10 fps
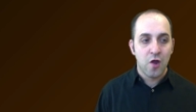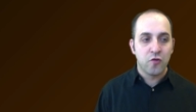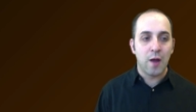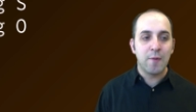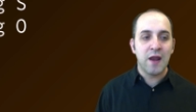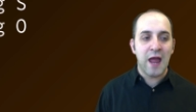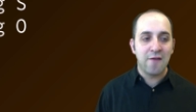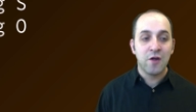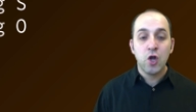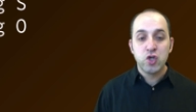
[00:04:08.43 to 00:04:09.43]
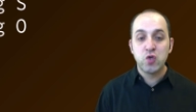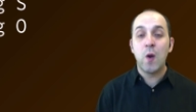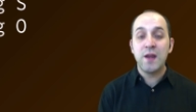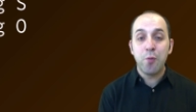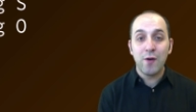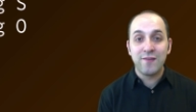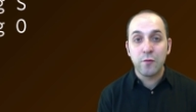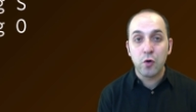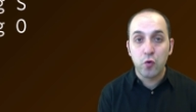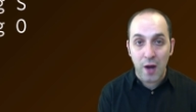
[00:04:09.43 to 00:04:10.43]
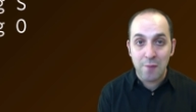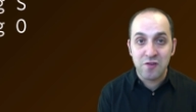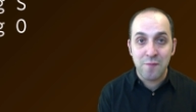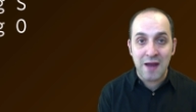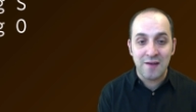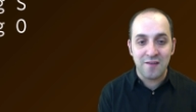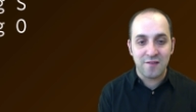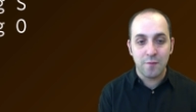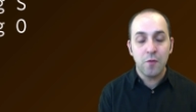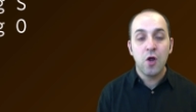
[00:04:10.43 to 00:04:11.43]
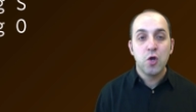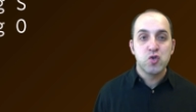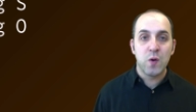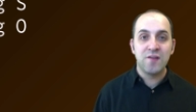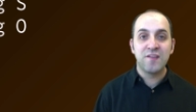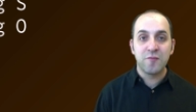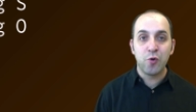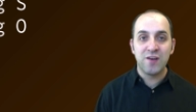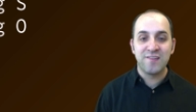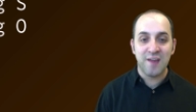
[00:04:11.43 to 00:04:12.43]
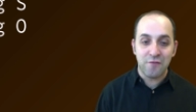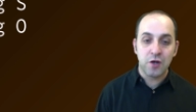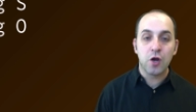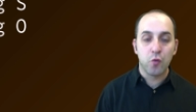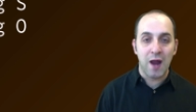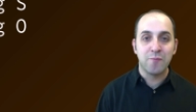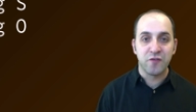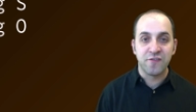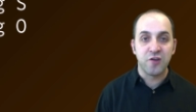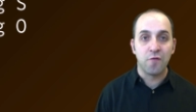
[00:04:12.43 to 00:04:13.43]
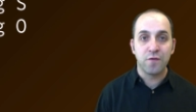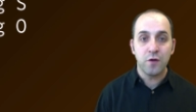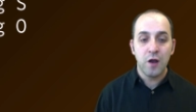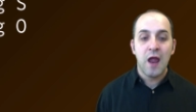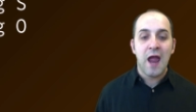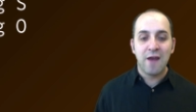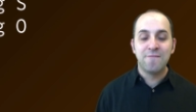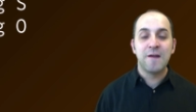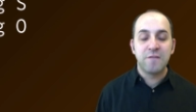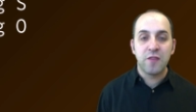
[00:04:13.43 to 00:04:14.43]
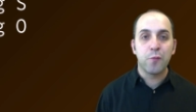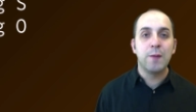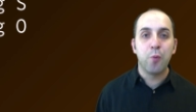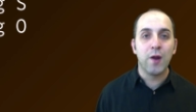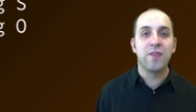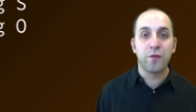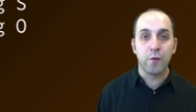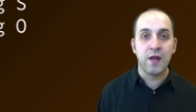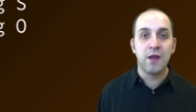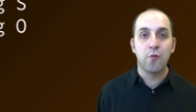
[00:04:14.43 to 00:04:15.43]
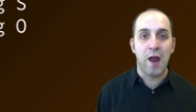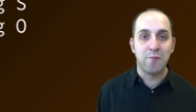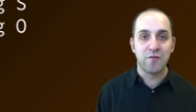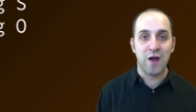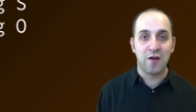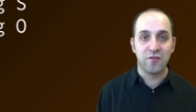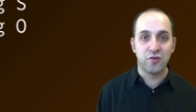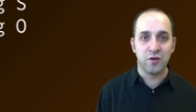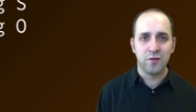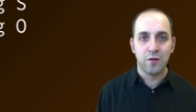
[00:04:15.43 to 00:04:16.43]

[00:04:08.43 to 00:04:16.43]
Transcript: So I'm going to have 20.0 grams of magnesium, 26.7 grams of sulfur, and 53.3 grams of oxygen.